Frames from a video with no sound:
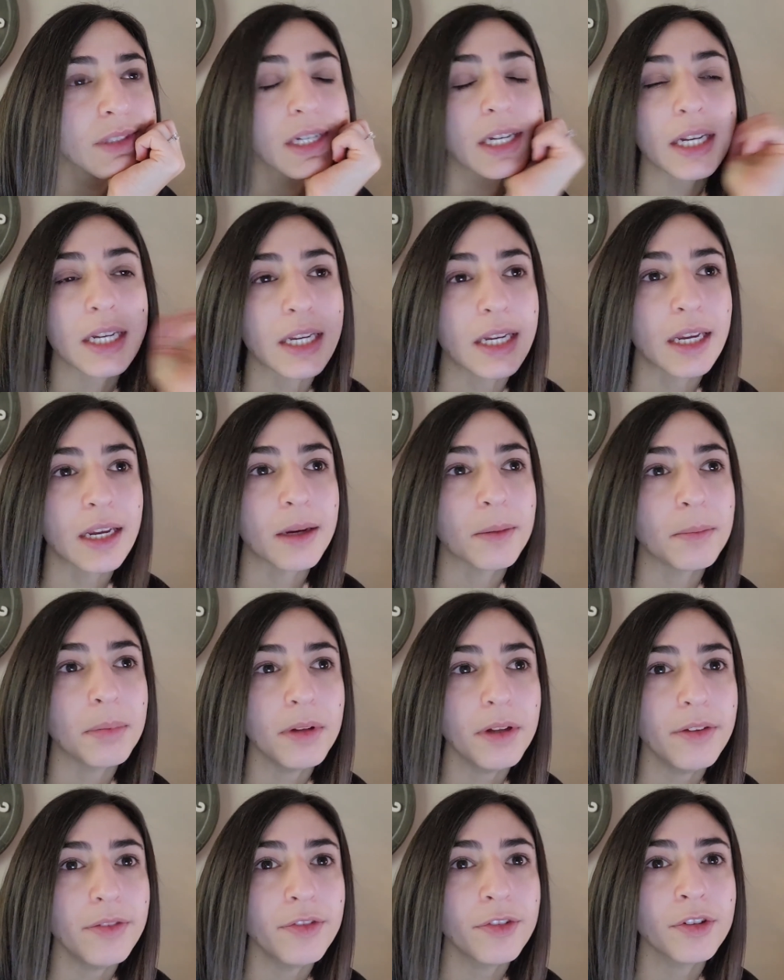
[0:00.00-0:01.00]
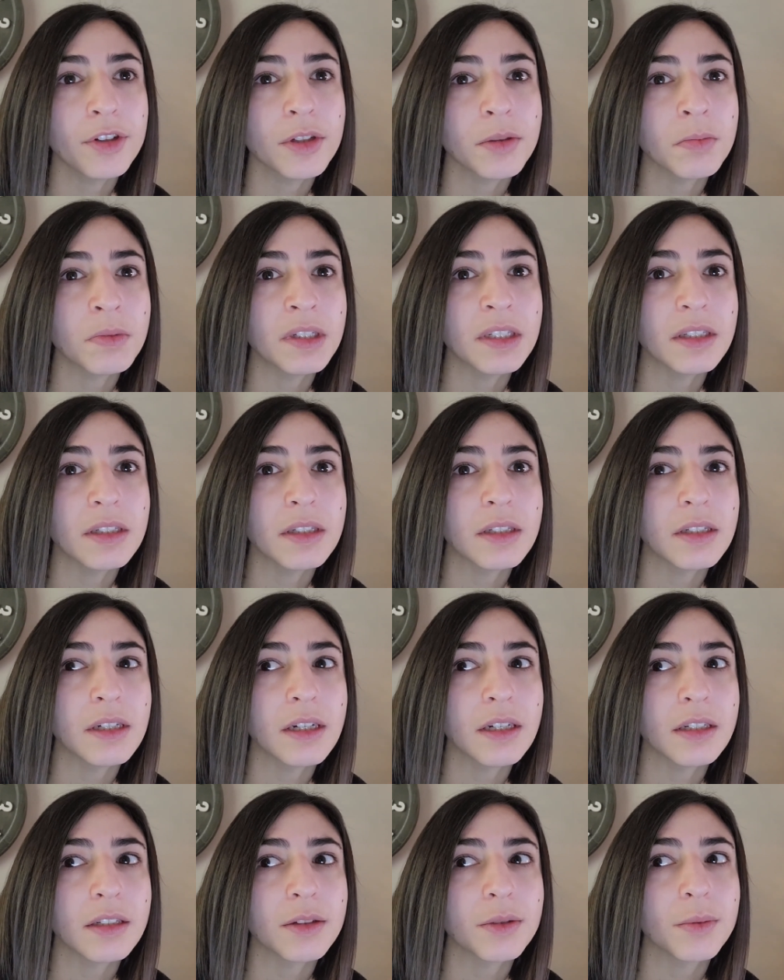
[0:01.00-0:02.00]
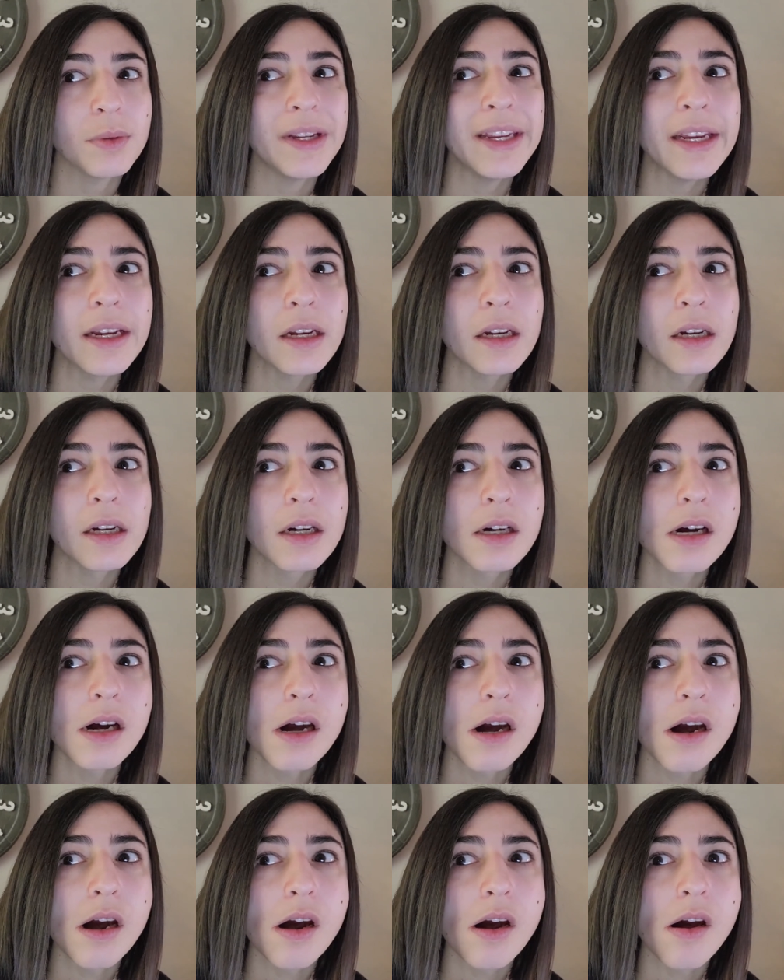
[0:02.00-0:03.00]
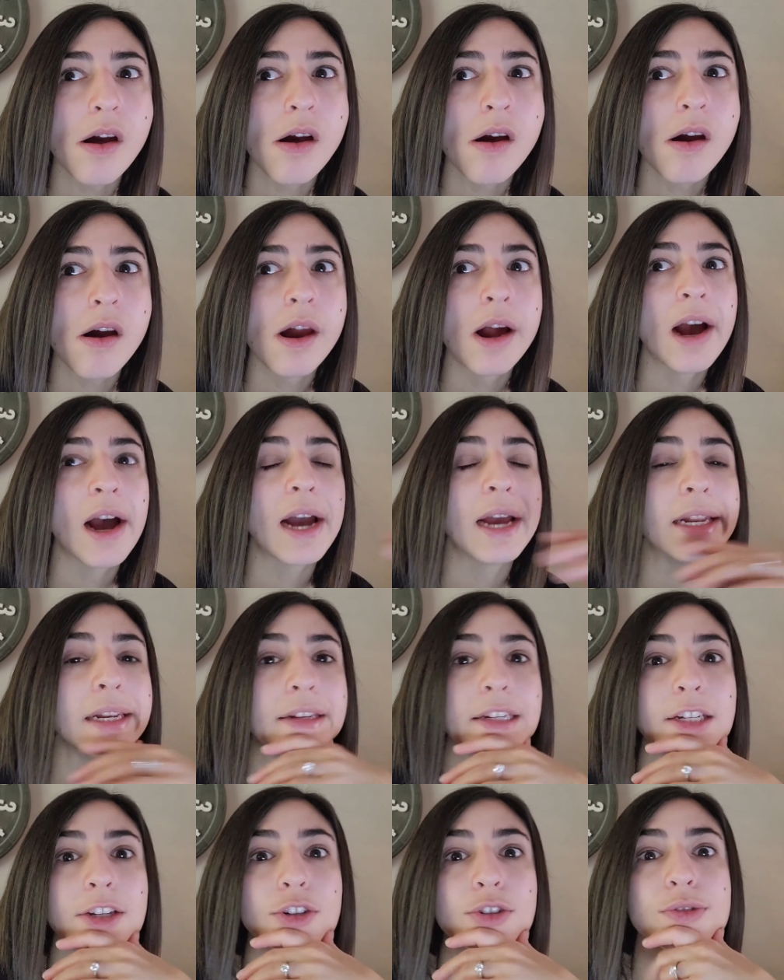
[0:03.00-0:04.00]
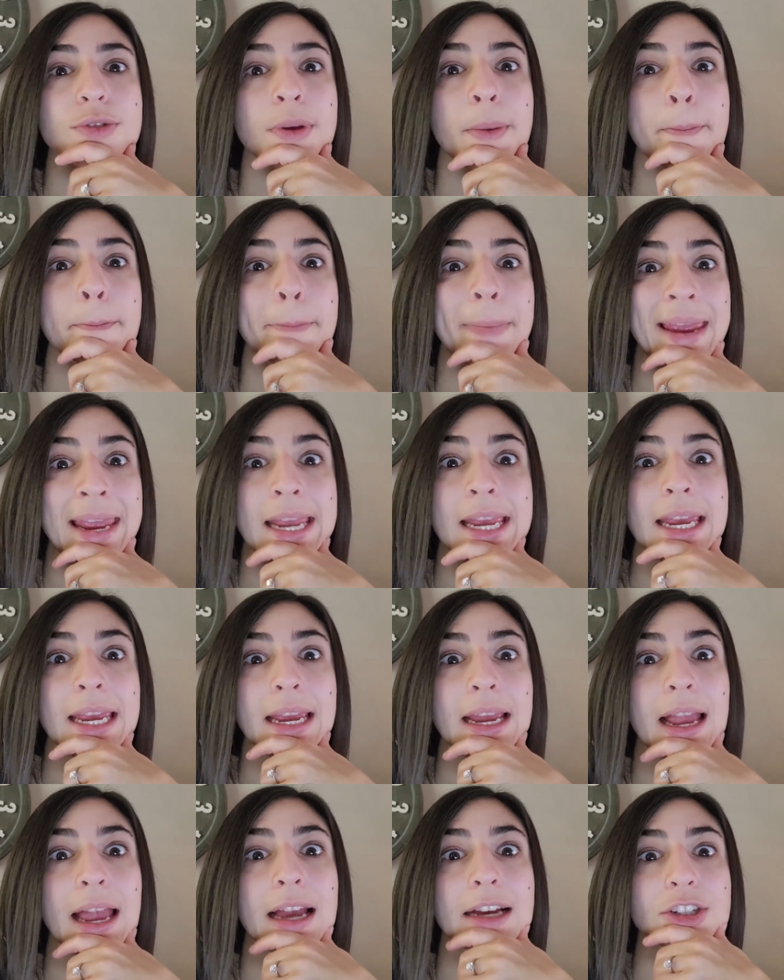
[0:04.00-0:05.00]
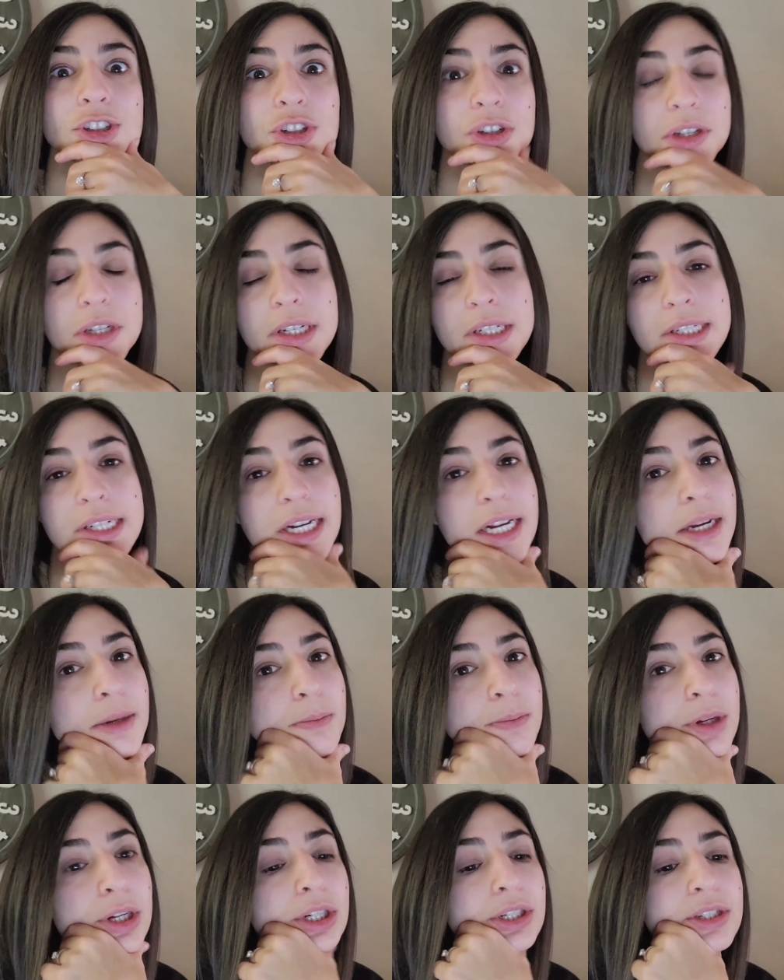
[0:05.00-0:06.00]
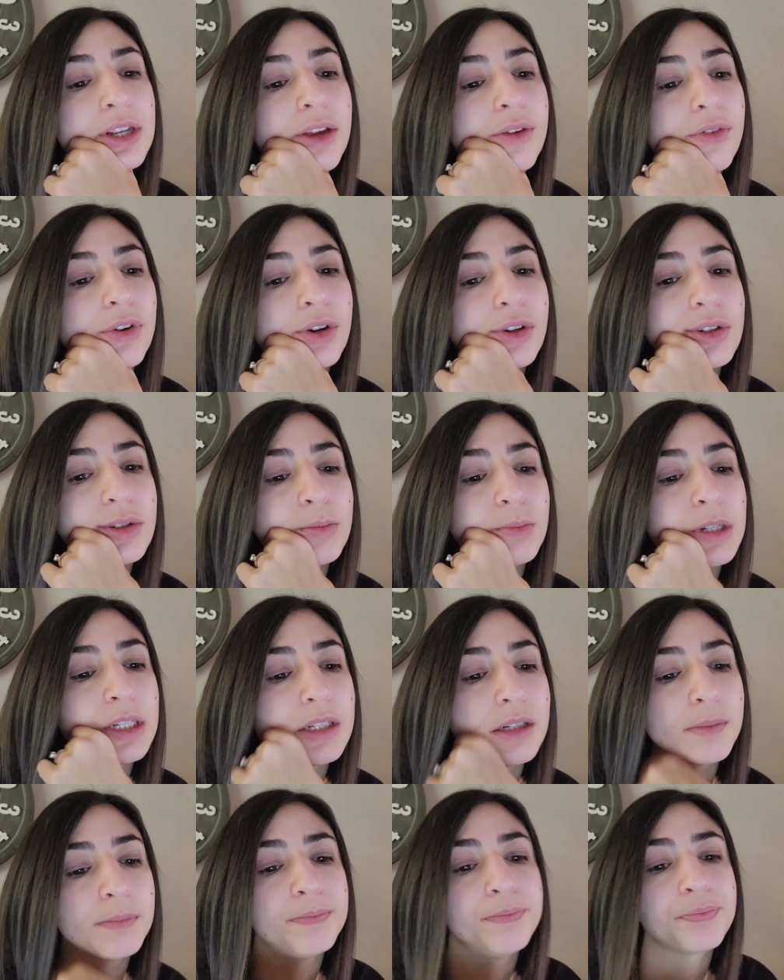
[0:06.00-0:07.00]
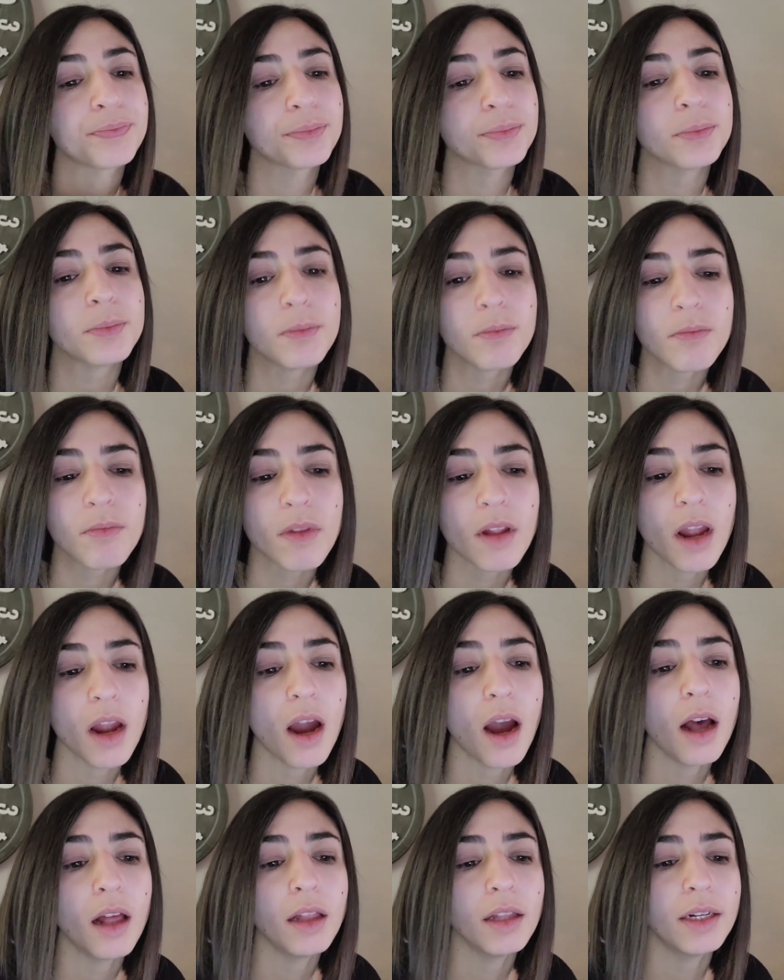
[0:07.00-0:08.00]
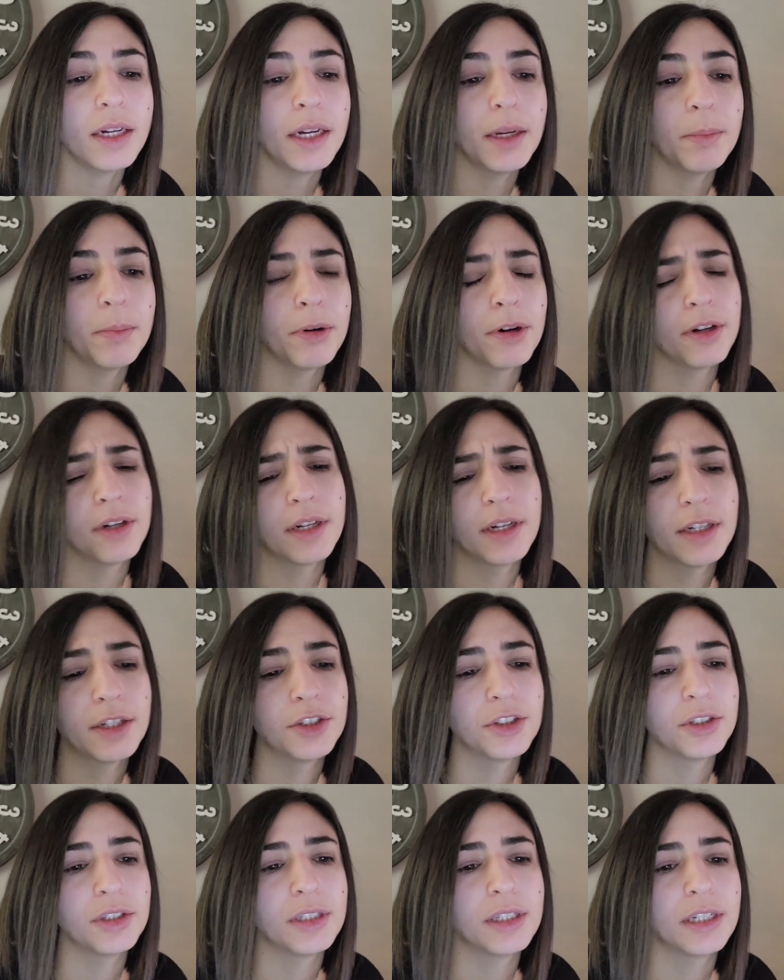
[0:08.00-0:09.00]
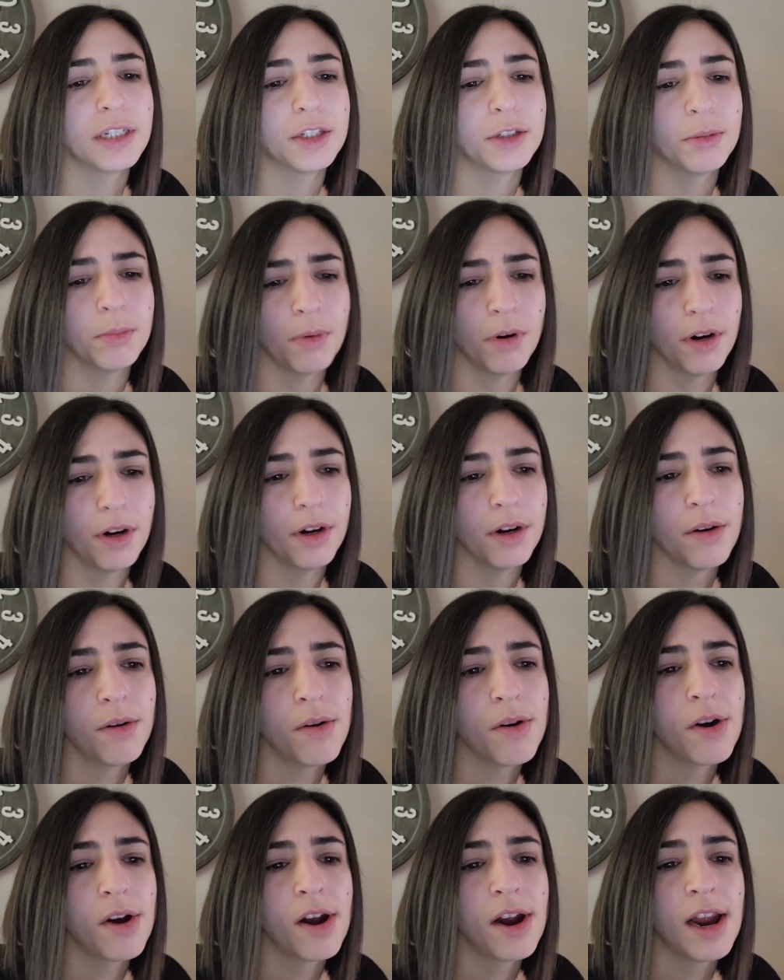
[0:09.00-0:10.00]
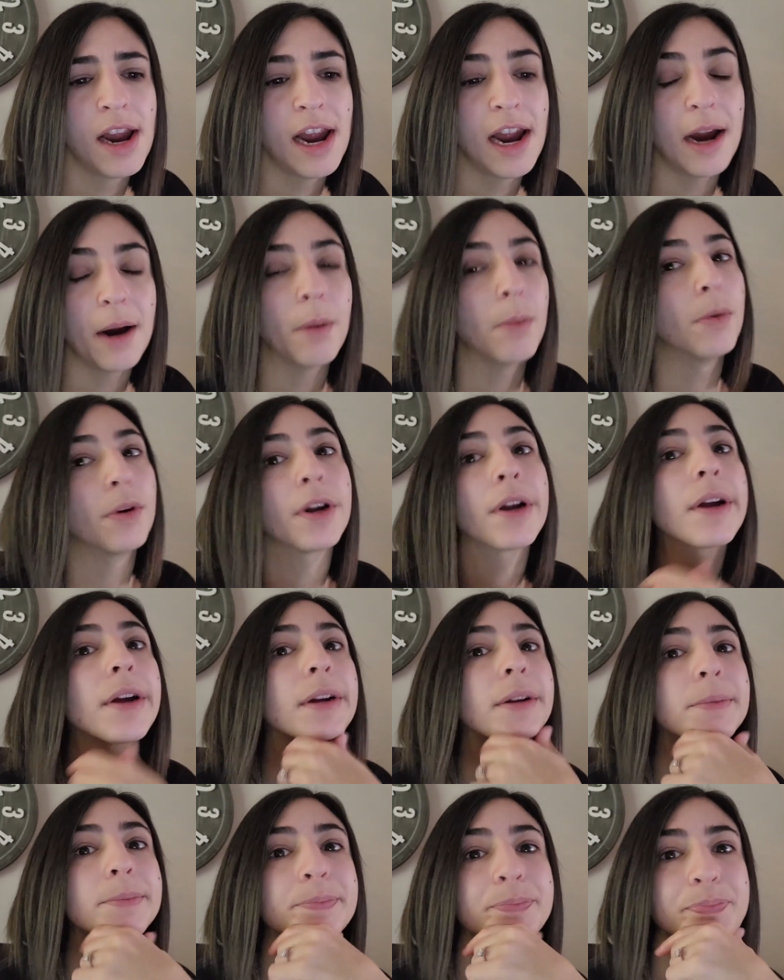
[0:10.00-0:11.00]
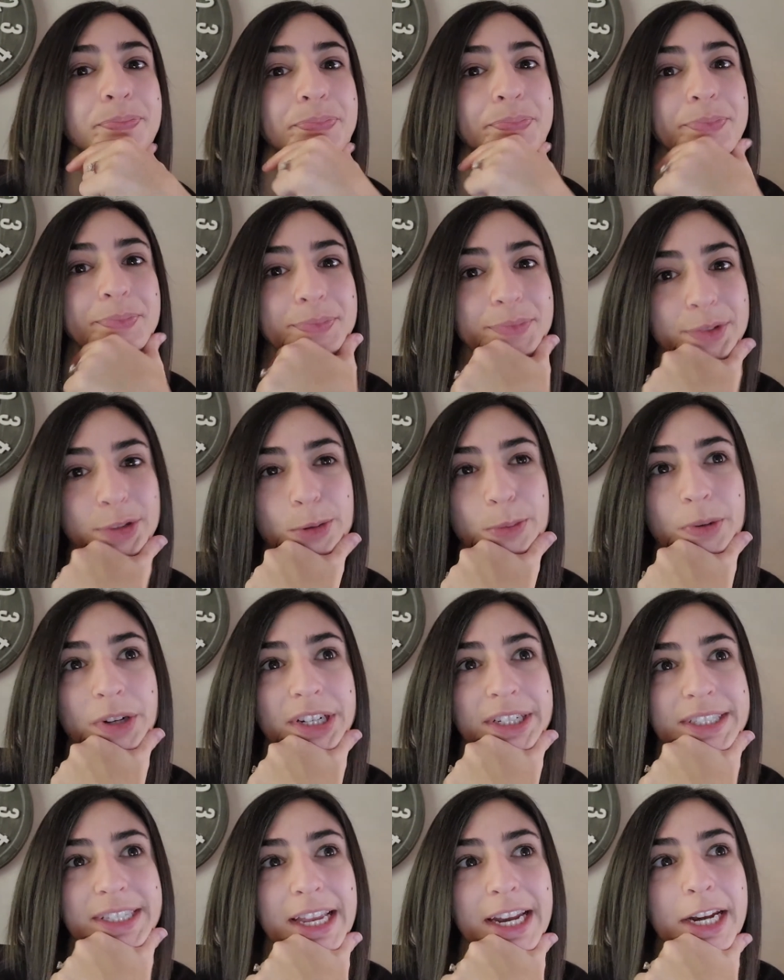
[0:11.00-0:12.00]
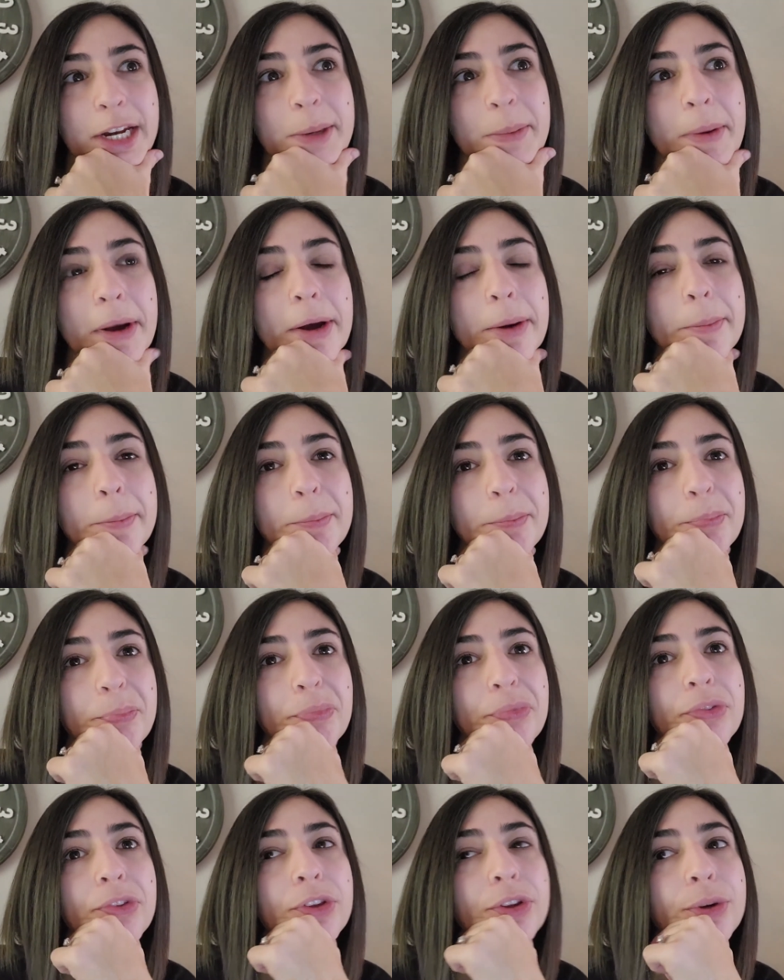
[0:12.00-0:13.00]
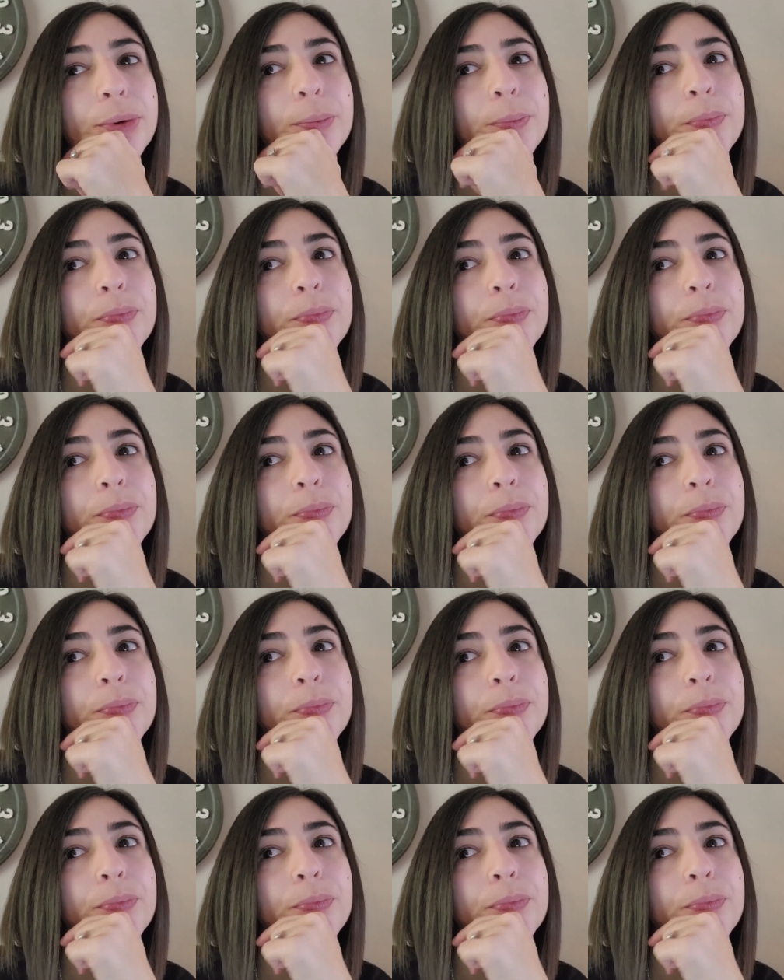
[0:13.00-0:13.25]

I can't believe Christmas is next week. I need to do some baking actually tonight because I have a Christmas holiday party, I should say, tomorrow at work. I'm super excited about. So